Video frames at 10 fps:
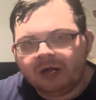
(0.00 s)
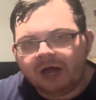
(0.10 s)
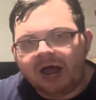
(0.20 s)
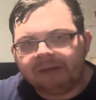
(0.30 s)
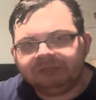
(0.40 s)

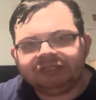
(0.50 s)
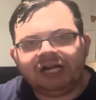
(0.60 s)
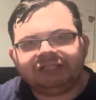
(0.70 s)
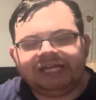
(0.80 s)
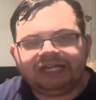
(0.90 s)
I'm just
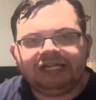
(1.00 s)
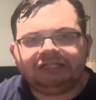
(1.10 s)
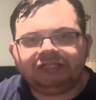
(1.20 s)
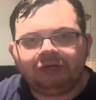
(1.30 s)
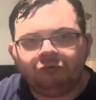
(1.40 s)
not
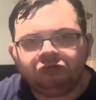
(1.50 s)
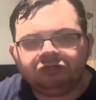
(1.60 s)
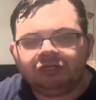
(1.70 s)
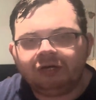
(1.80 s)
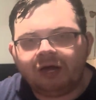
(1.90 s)
taking
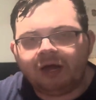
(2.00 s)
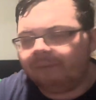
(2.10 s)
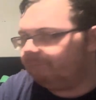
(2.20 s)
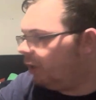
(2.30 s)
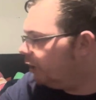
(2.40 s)
those
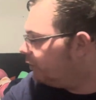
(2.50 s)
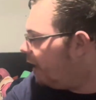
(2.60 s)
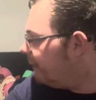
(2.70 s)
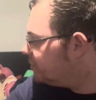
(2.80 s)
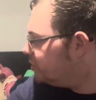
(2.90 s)
other
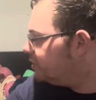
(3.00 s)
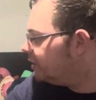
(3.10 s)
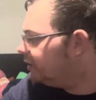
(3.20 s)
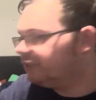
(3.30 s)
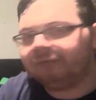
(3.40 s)
options
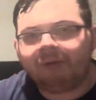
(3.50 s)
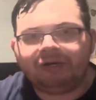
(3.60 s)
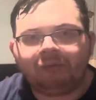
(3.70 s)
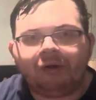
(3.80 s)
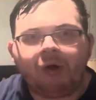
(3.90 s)
because some of them I
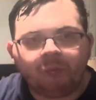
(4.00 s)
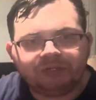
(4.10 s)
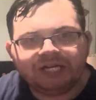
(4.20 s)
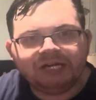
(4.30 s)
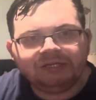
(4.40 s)
don't own
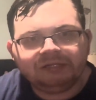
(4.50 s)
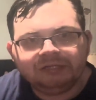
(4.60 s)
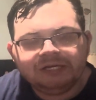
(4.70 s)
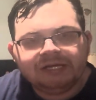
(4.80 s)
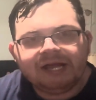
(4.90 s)
yet,
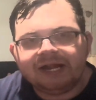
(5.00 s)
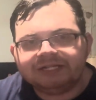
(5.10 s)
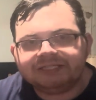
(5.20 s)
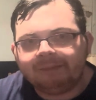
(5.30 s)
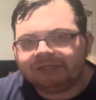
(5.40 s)
and
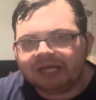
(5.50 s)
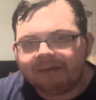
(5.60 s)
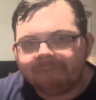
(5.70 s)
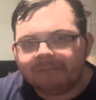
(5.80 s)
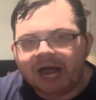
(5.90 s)
some of
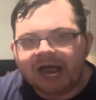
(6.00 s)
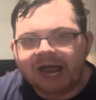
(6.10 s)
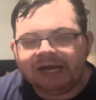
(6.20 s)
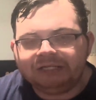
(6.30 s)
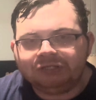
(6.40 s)
them
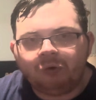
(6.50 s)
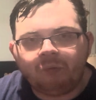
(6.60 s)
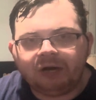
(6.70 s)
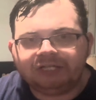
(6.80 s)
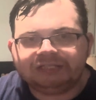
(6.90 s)
I don't
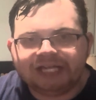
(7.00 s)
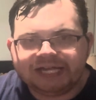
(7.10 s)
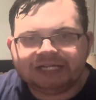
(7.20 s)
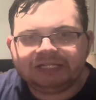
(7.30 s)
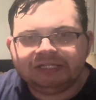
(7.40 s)
want to
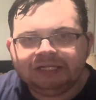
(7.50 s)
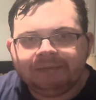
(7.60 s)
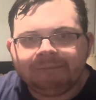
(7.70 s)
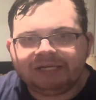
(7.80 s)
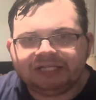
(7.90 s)
take
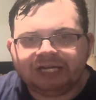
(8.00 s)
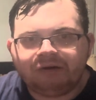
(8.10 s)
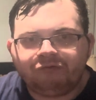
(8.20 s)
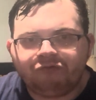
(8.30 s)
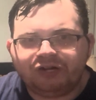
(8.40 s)
because I
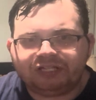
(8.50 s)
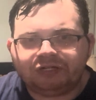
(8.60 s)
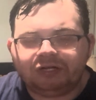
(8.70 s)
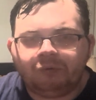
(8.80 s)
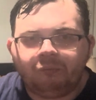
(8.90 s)
don't feel like they're
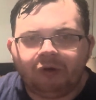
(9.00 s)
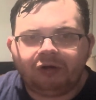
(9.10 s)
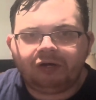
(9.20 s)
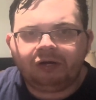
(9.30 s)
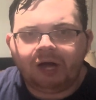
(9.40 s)
going to
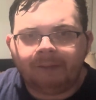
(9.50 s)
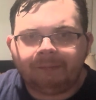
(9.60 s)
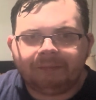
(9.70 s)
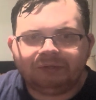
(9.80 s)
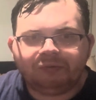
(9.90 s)
work up
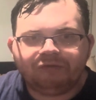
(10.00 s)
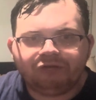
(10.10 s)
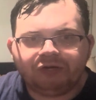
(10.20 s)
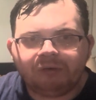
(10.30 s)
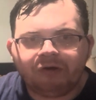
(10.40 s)
at Midway
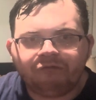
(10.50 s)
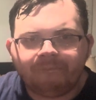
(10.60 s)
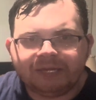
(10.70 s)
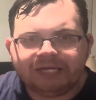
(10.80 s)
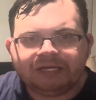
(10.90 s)
very well for
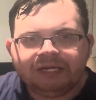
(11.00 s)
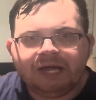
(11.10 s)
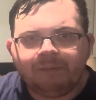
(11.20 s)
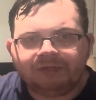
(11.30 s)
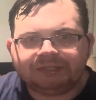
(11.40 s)
me
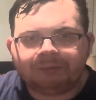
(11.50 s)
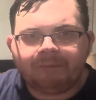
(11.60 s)
unless I put